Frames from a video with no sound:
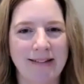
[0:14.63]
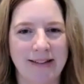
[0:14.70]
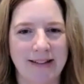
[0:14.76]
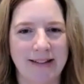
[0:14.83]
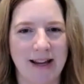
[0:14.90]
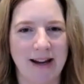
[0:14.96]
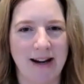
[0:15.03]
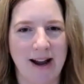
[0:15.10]

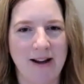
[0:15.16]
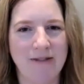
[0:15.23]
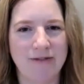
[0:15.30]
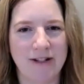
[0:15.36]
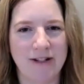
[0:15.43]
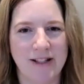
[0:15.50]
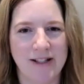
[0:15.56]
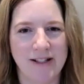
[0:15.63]
Lily and I,
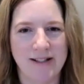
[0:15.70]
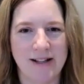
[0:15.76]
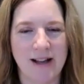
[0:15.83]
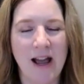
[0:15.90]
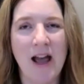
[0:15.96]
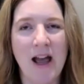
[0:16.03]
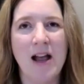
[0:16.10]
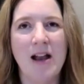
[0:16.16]
for this
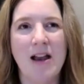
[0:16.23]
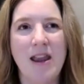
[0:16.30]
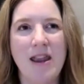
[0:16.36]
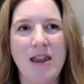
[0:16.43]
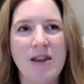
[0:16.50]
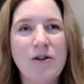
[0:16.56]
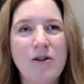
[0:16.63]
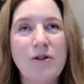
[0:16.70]

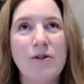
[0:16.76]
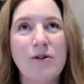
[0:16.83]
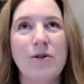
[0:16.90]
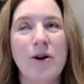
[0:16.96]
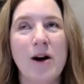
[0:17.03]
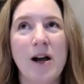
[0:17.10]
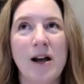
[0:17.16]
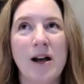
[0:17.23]

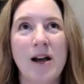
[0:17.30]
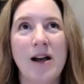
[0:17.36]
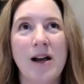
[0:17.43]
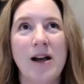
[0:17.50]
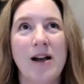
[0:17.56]
new